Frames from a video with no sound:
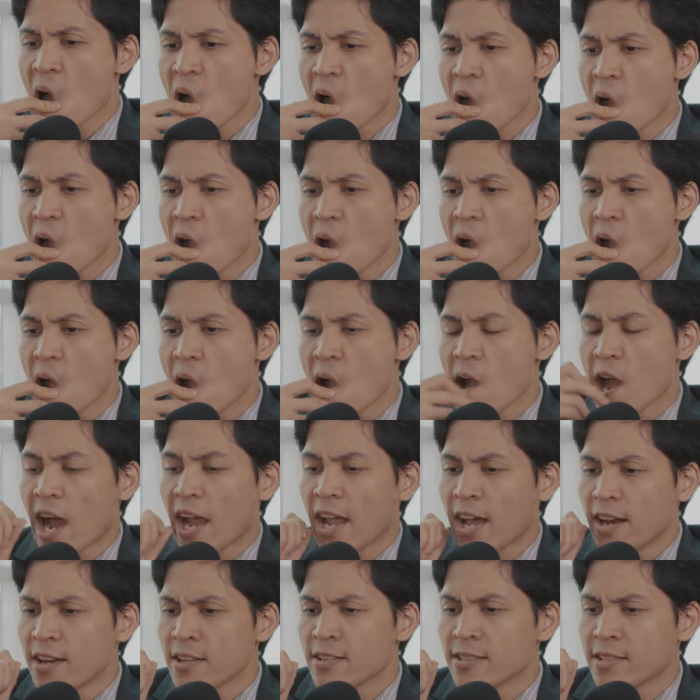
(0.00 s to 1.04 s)

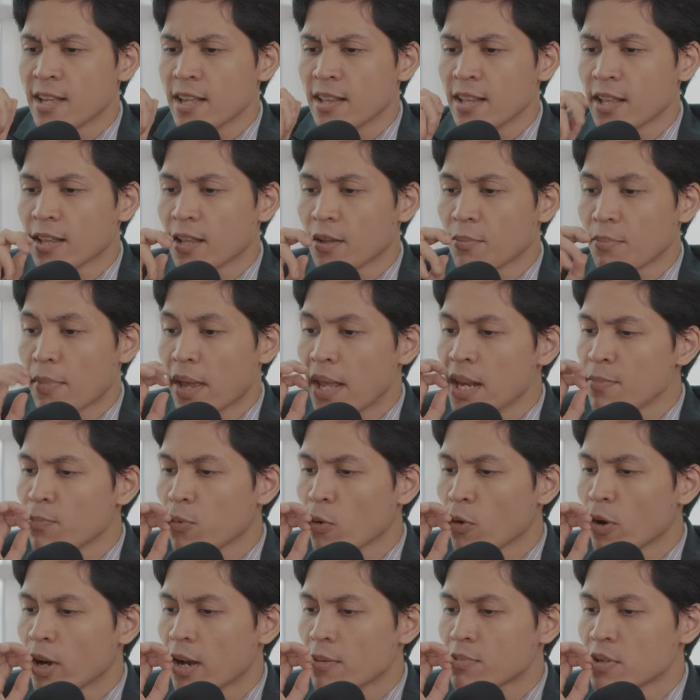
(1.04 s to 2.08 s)
I understand that there are many
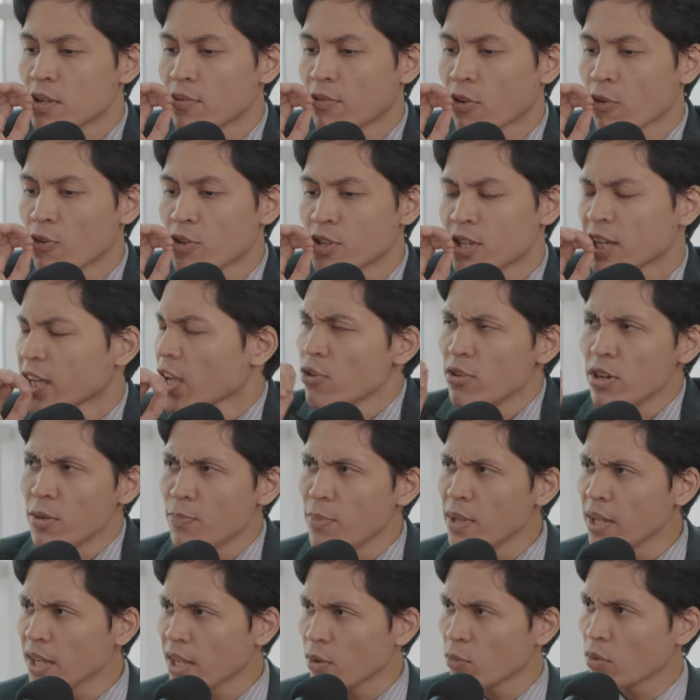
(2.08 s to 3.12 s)
programs in foundation. Can you
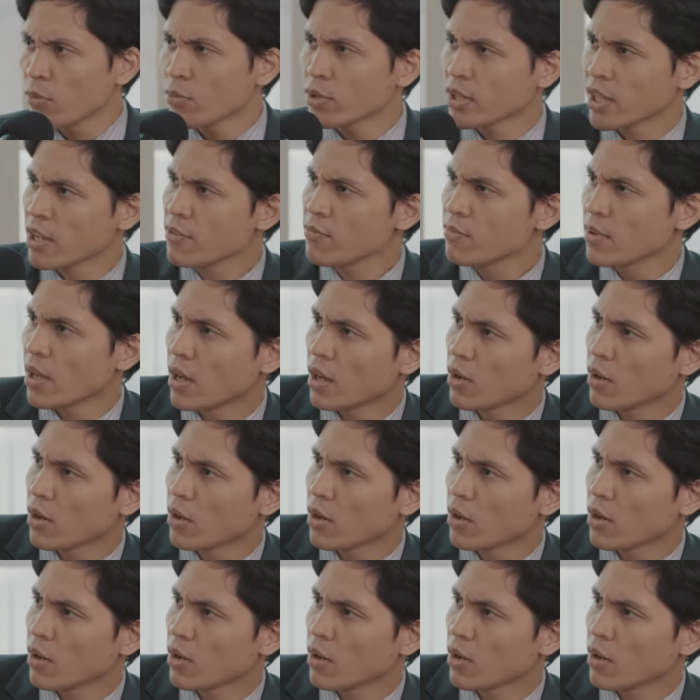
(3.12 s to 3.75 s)
repeat again one more time?